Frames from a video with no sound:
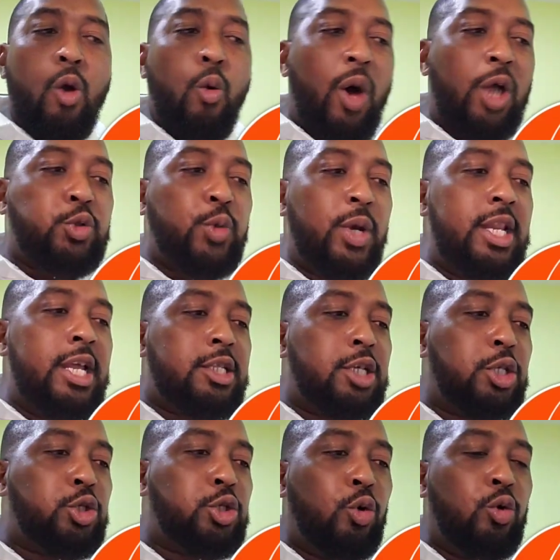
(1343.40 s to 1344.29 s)
What we
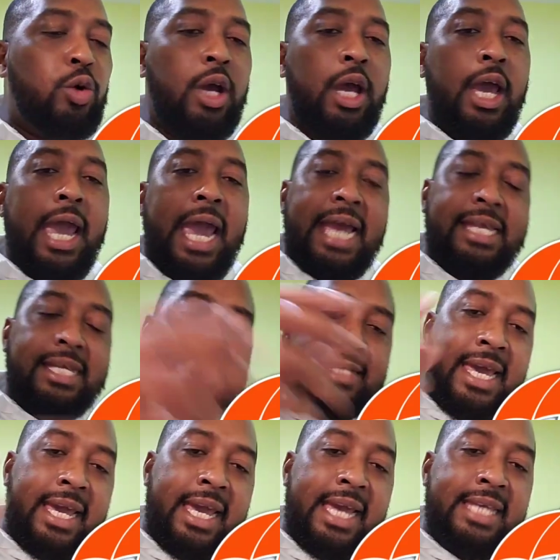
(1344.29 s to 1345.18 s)
need to do is
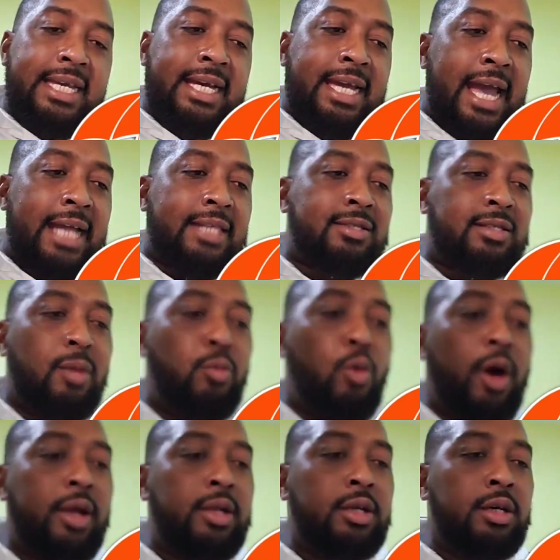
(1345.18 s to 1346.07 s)
to get
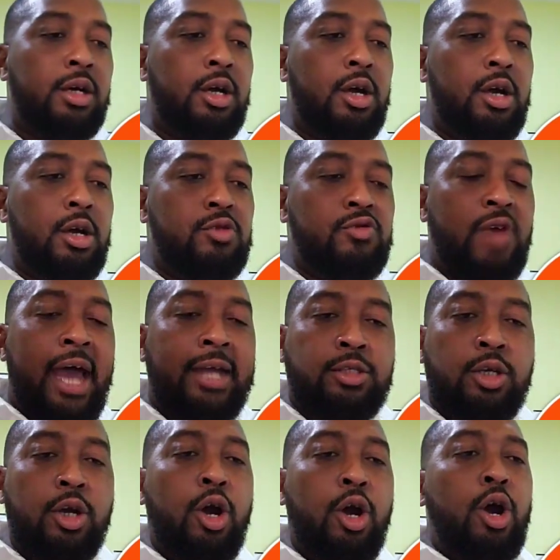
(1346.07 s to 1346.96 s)
someone,
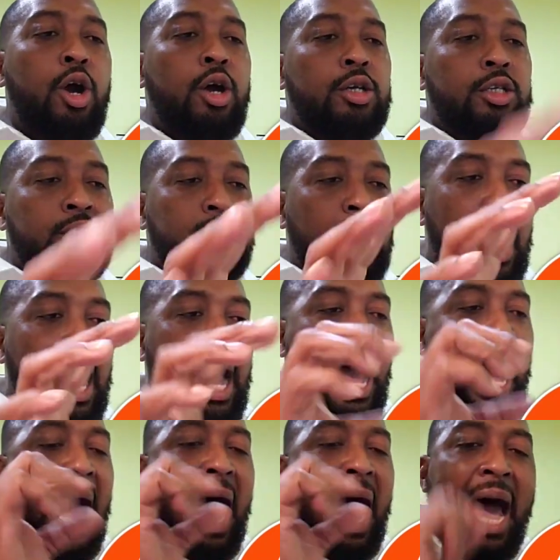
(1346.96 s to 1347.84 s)
right,
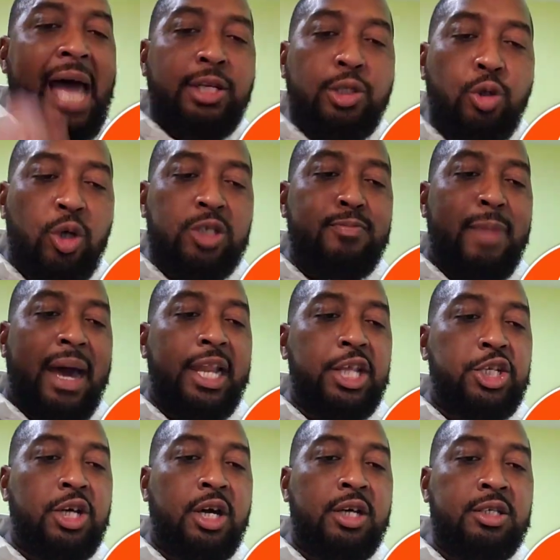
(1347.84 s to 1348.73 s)
a hard-nosed
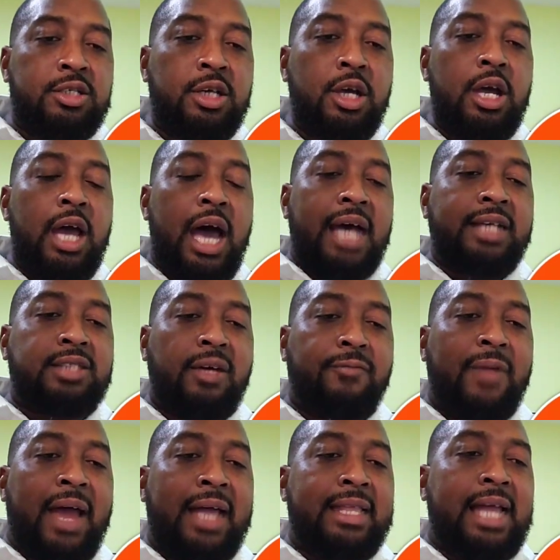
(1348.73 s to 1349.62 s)
managers and
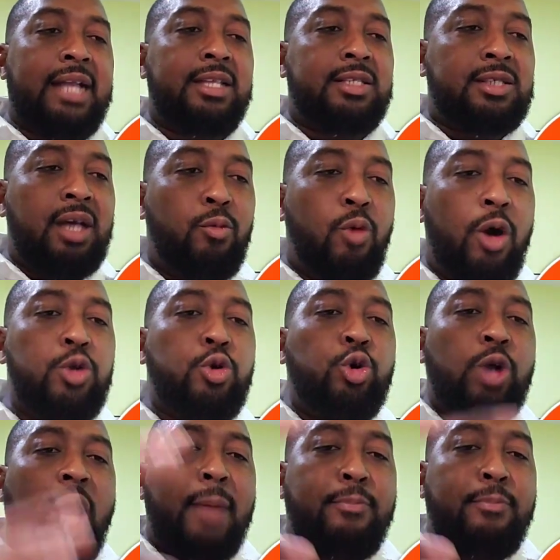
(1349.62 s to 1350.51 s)
stuff like that, and someone,
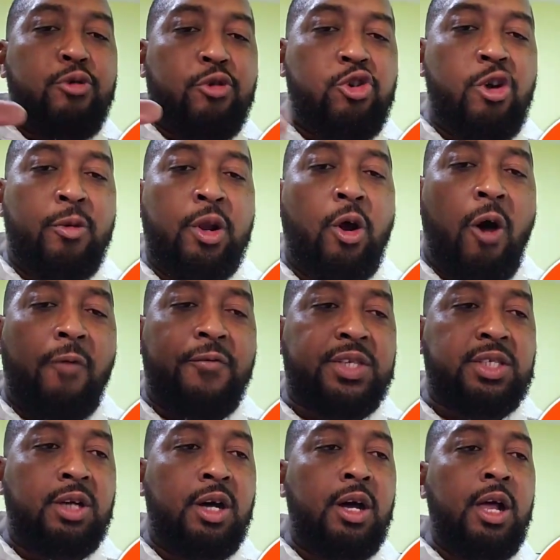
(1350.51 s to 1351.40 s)
a procurement
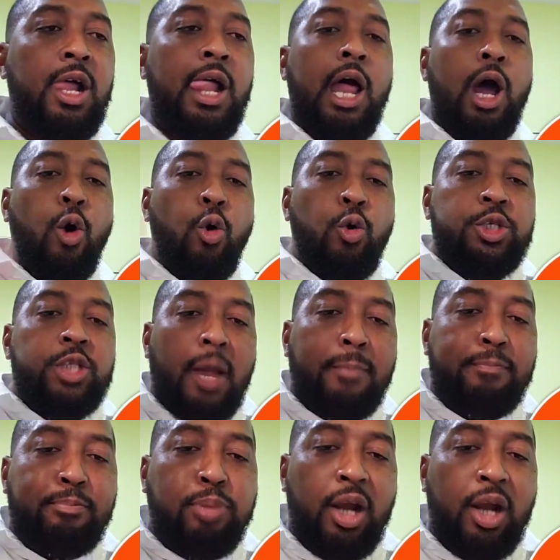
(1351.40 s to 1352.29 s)
officer who is
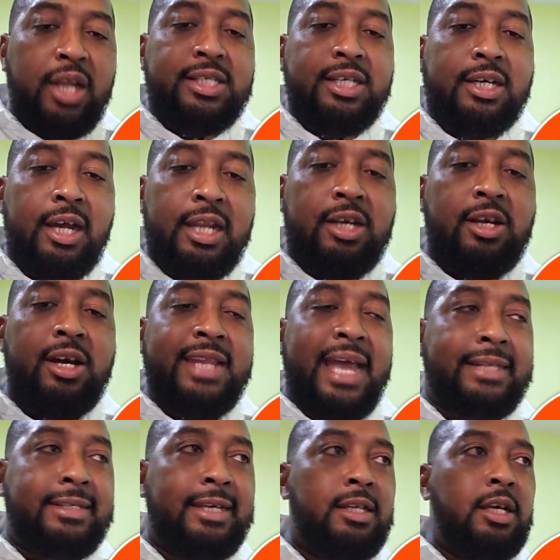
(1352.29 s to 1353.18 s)
not politically
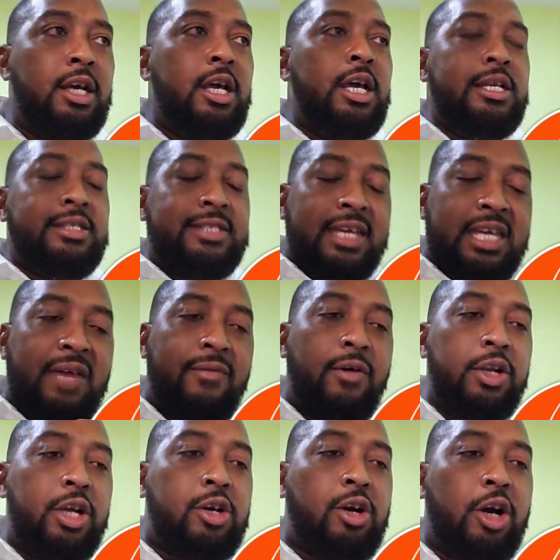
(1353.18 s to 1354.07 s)
connected, to
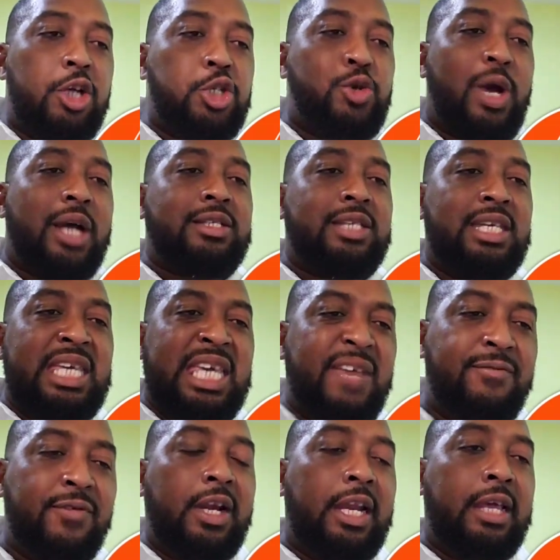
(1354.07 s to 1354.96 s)
give out the contracts
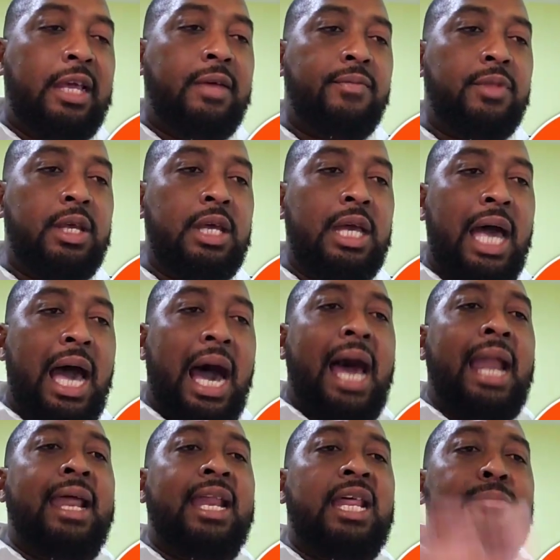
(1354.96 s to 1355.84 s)
evenly
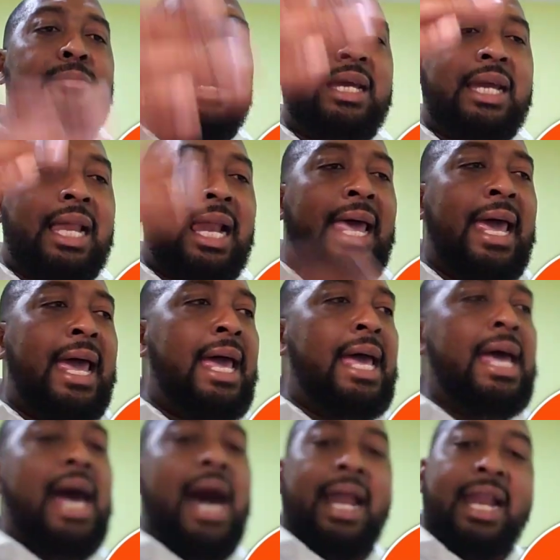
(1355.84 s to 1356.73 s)
and let it be
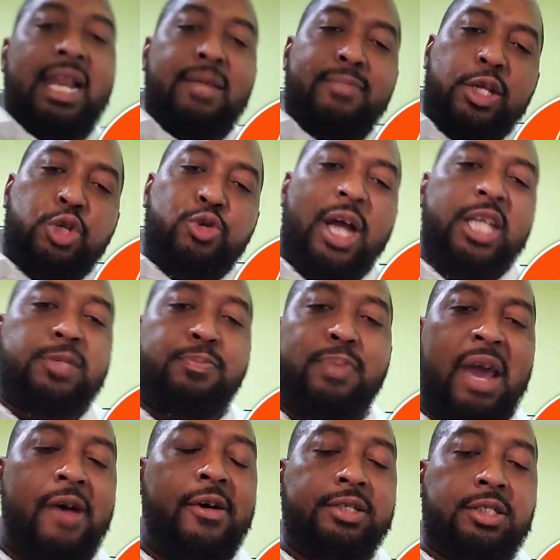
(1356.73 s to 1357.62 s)
clear and let it be
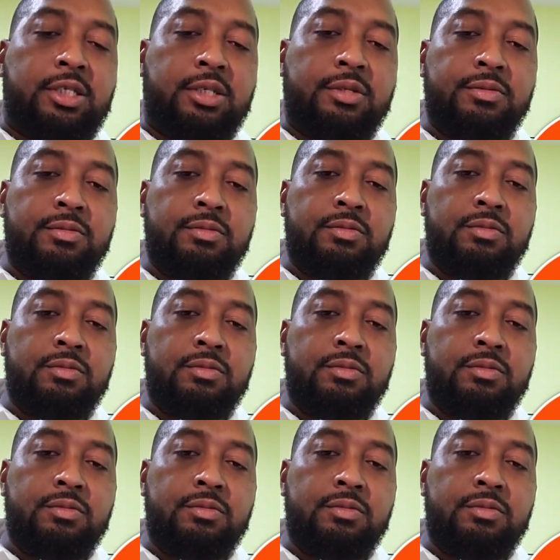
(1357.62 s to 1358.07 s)
transparent.